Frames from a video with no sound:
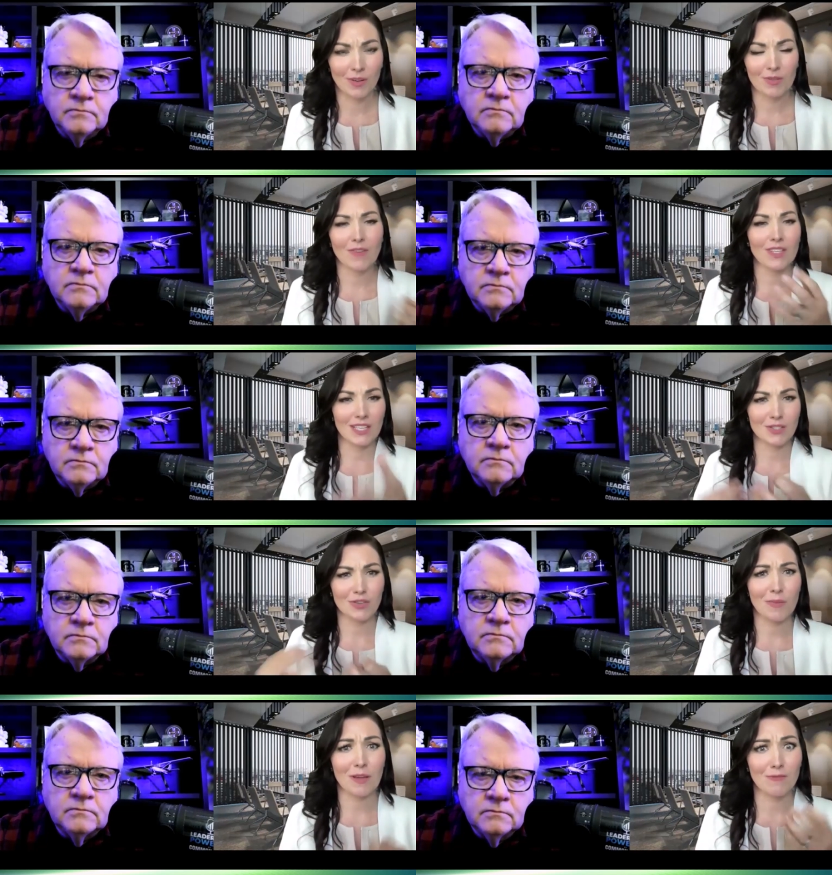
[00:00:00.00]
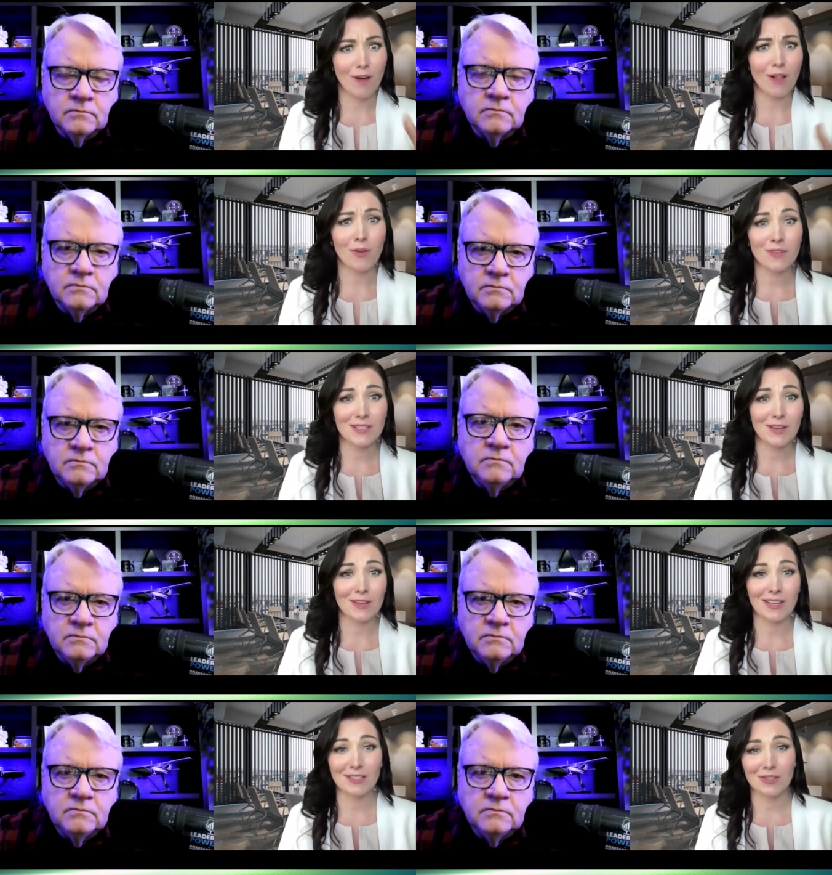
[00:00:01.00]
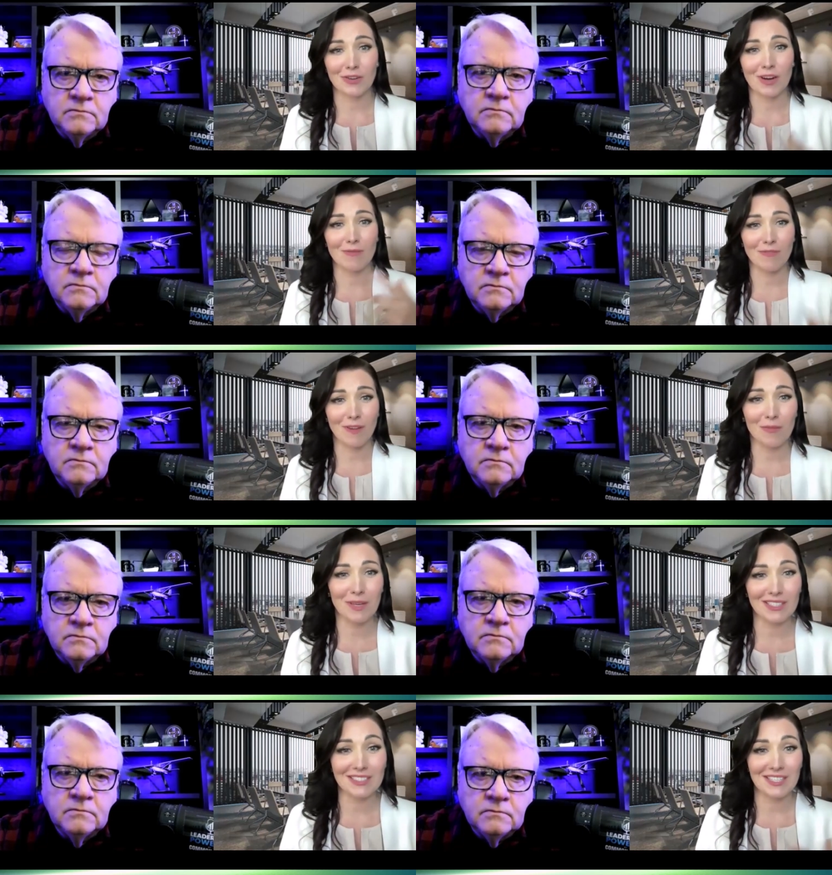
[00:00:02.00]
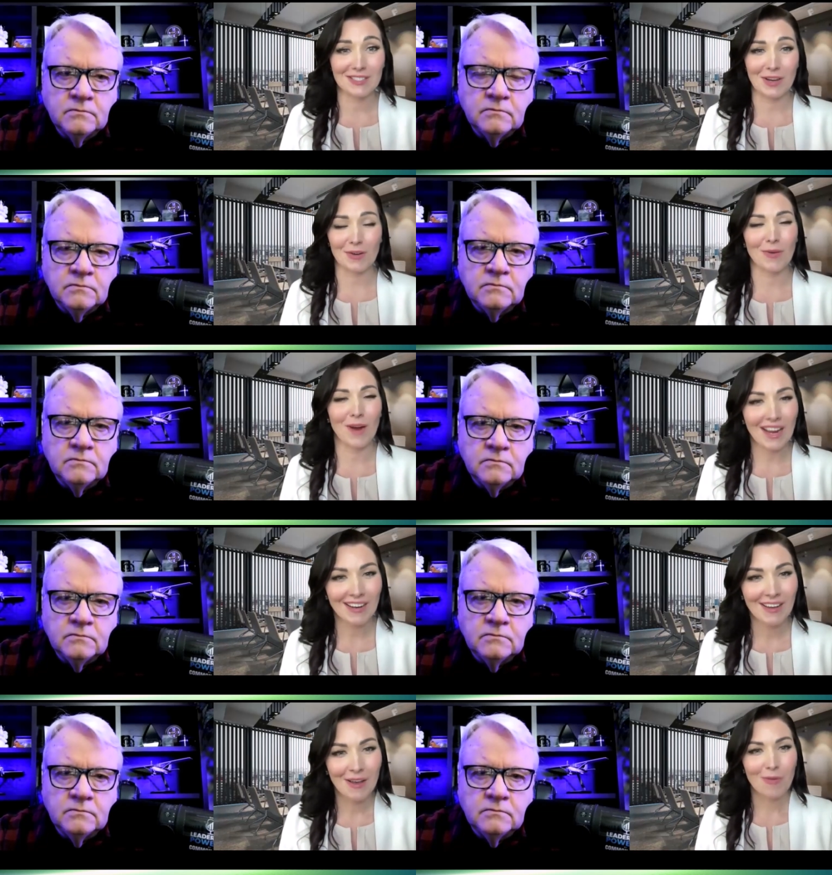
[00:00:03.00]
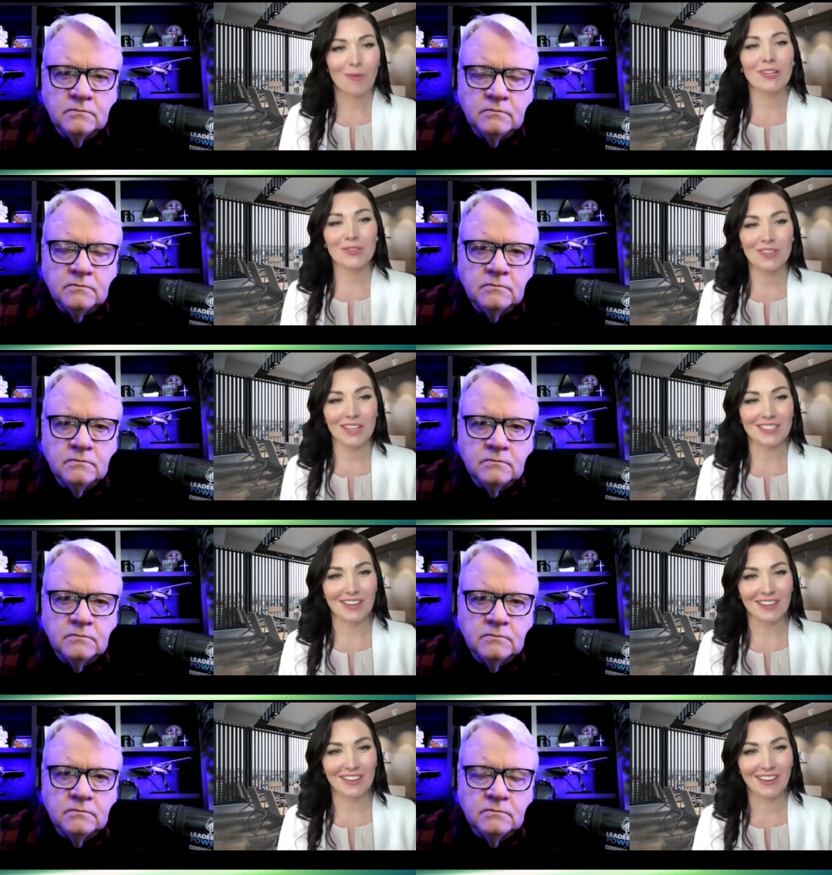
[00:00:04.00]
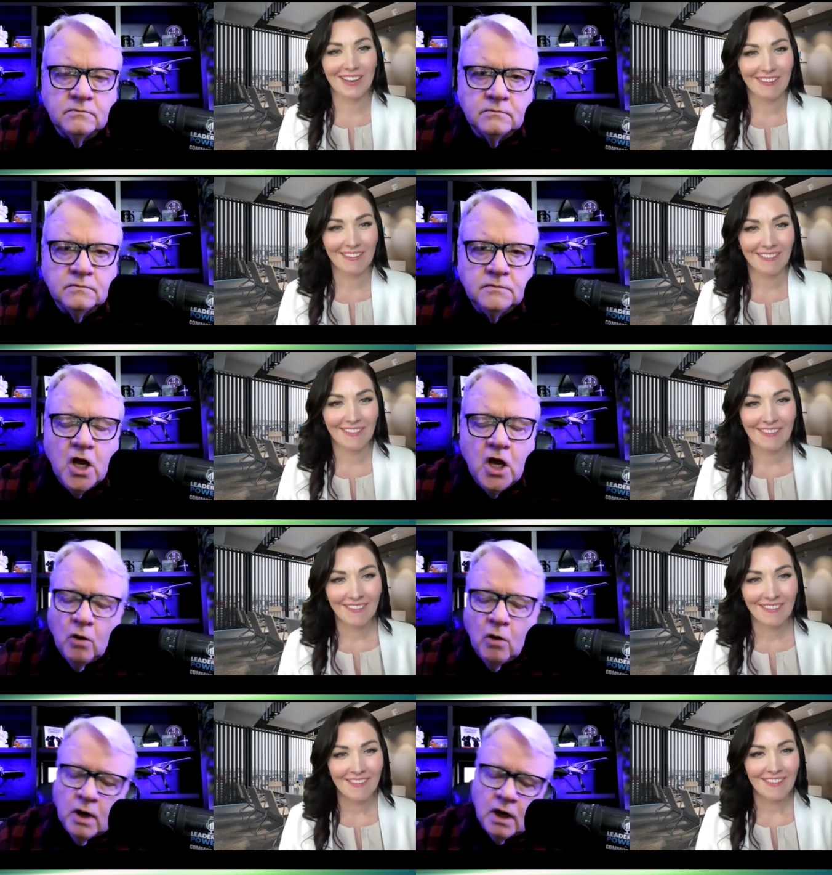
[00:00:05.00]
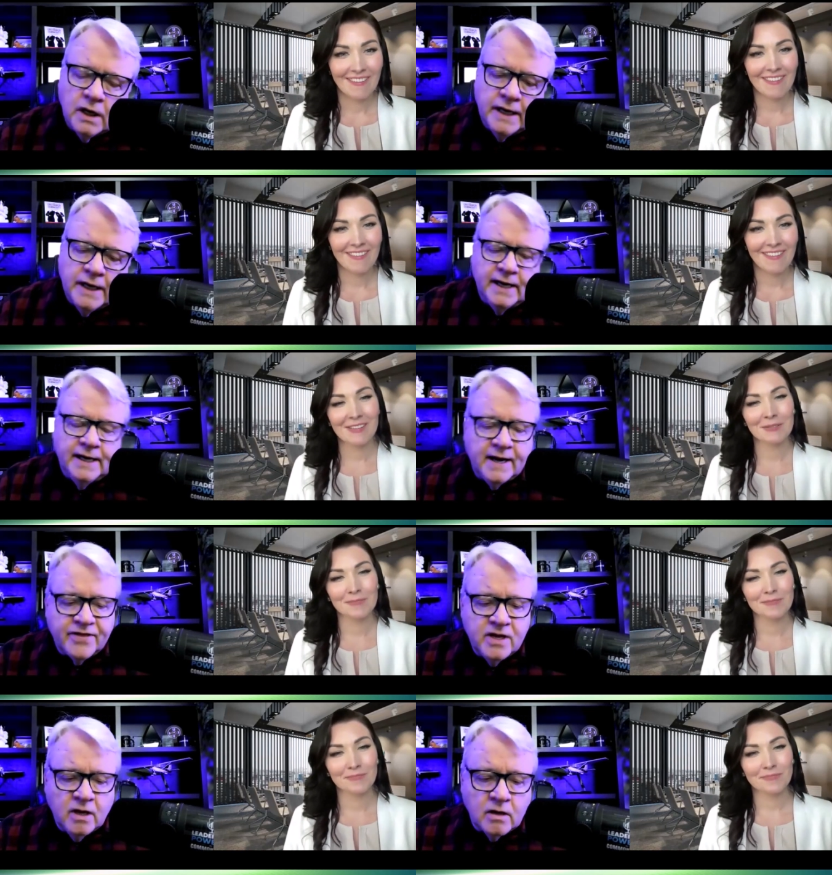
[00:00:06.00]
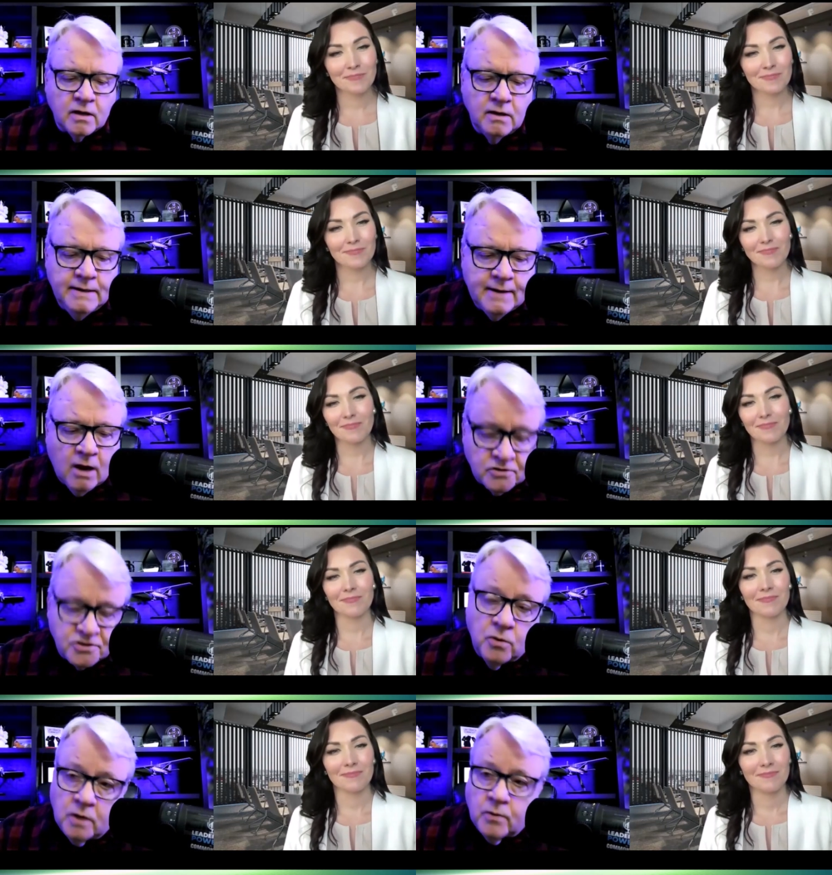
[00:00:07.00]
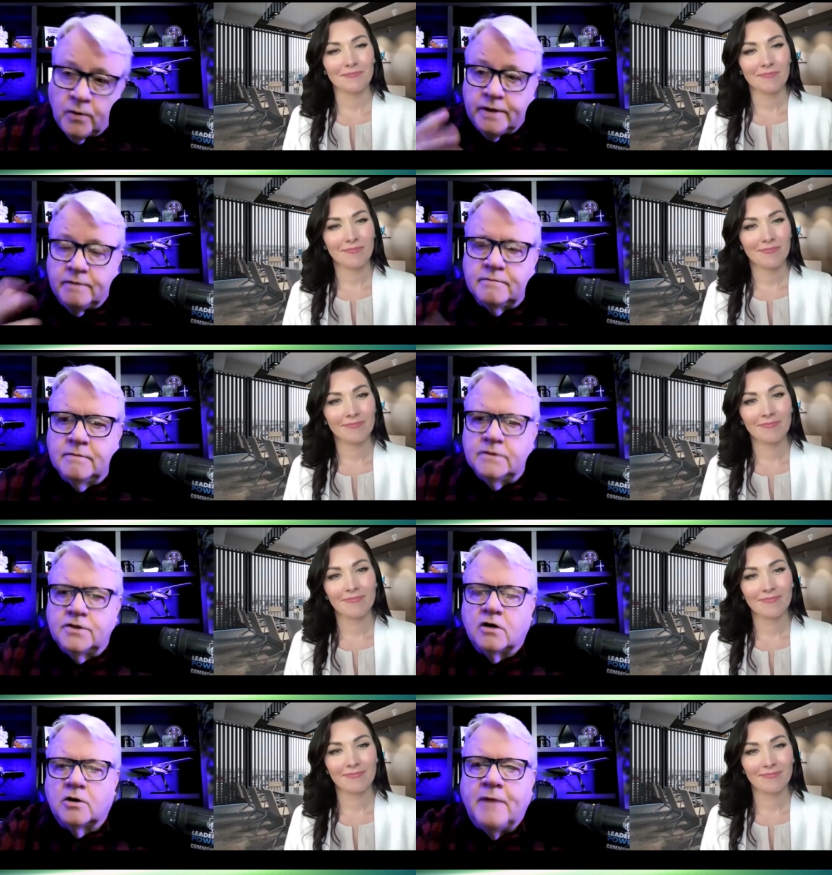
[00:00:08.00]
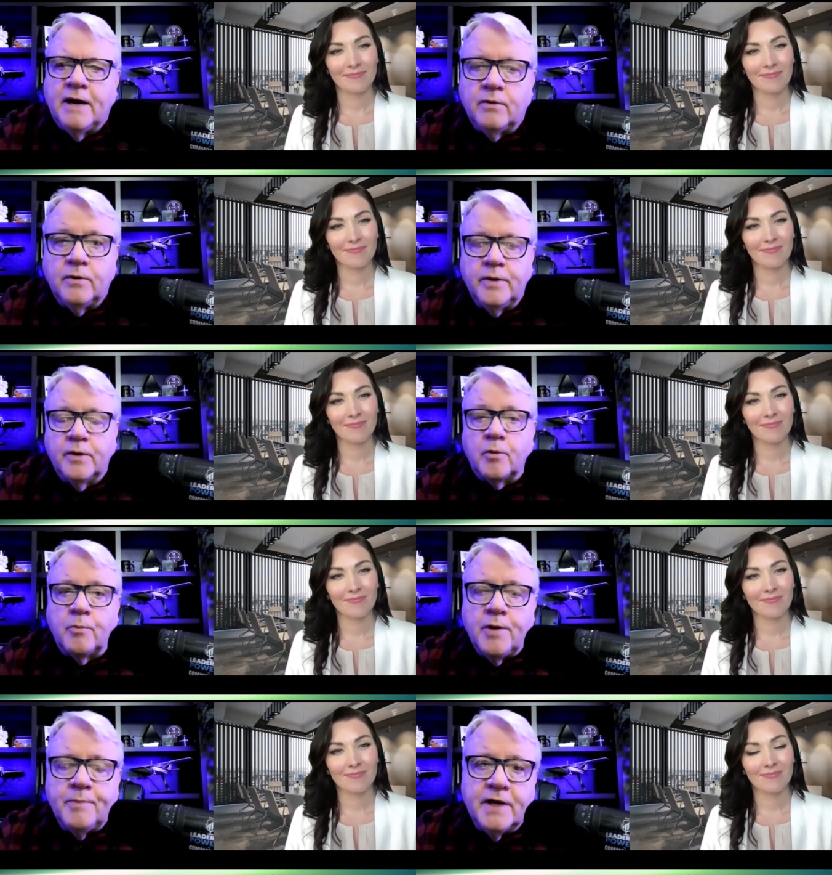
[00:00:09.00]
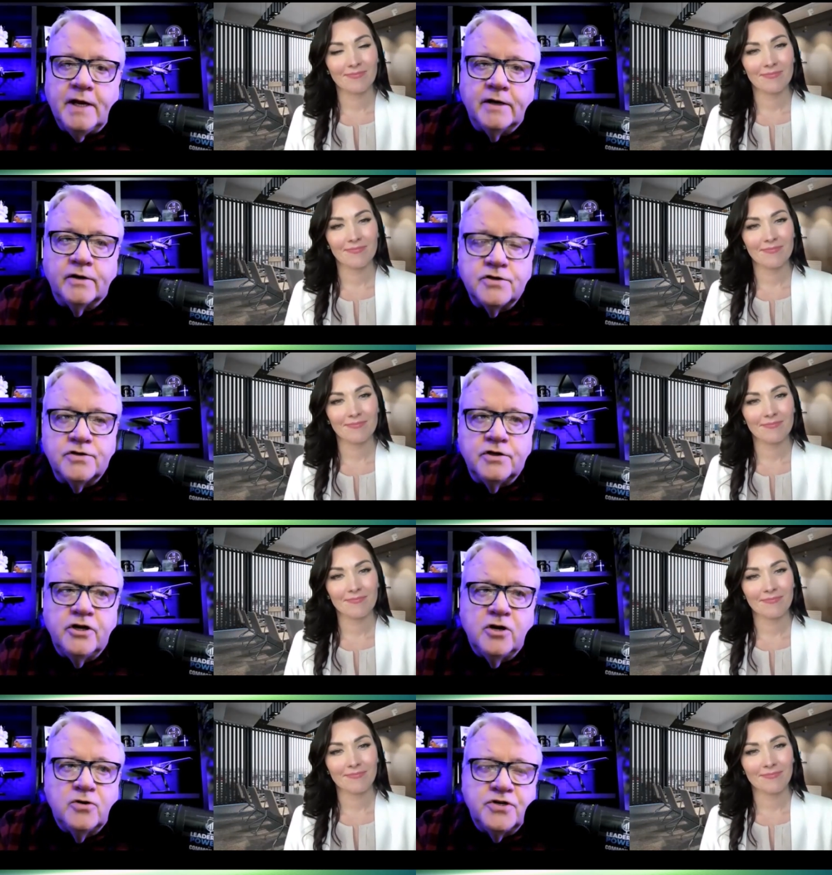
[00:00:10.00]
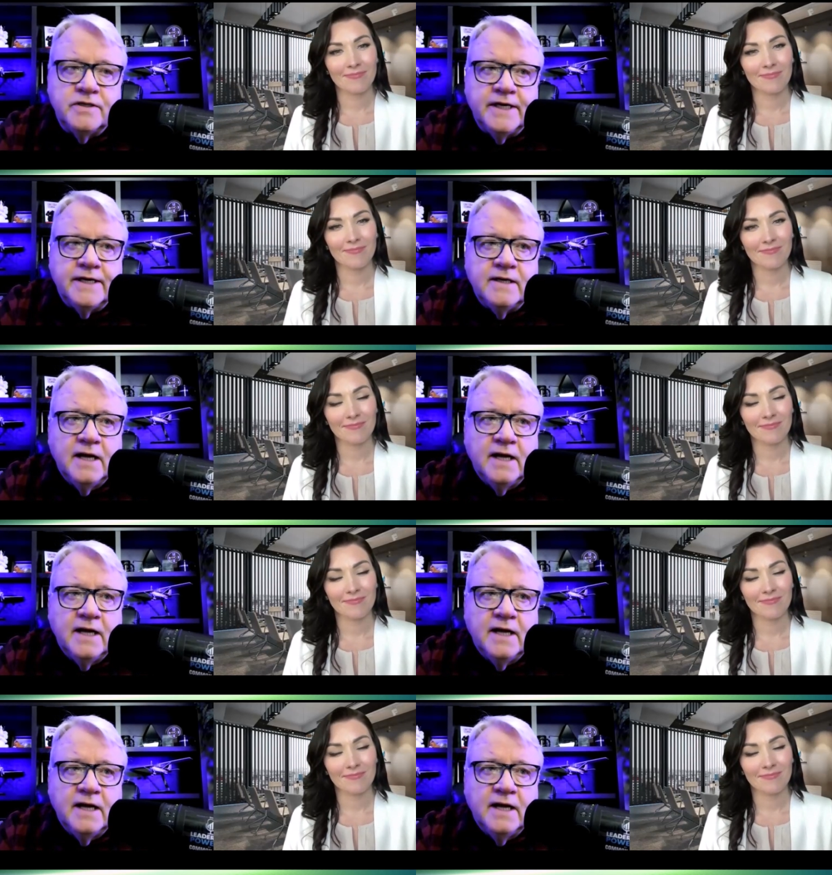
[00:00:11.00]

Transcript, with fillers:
Speaker 1: with everything screaming, follow this on Instagram, follow me on TikTok, right? What do you think, Doug?
Speaker 2: Well, and, and I think also what we talked about when we were prepping here is the notion that